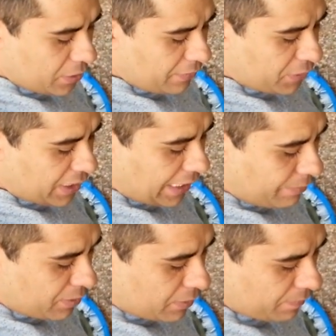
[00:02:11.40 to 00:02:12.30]
You have your
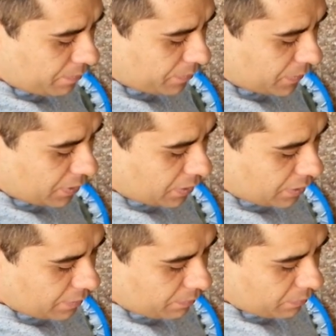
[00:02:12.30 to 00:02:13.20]
camera,
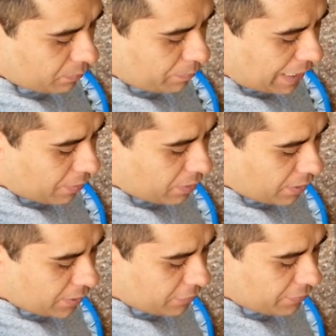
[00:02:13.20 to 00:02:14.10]
power
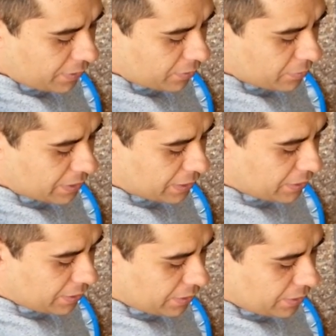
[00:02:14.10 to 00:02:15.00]
audio video
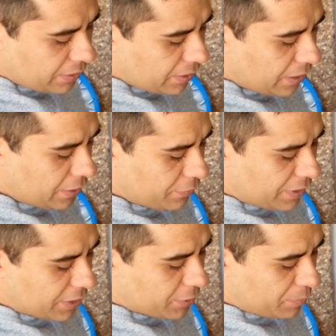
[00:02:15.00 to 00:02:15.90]
in, and you've
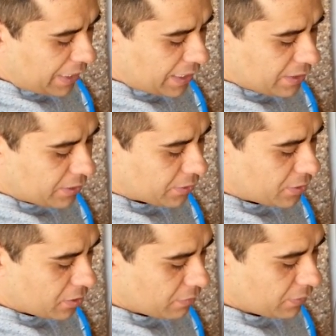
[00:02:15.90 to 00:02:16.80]
got your pan and tilt
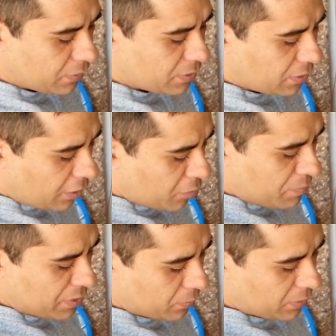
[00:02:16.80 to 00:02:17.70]
servos all
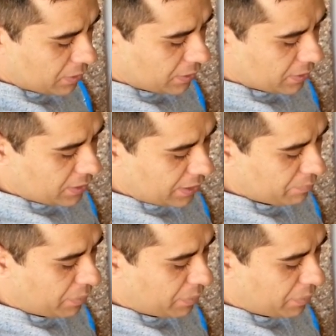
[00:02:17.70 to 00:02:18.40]
built within the same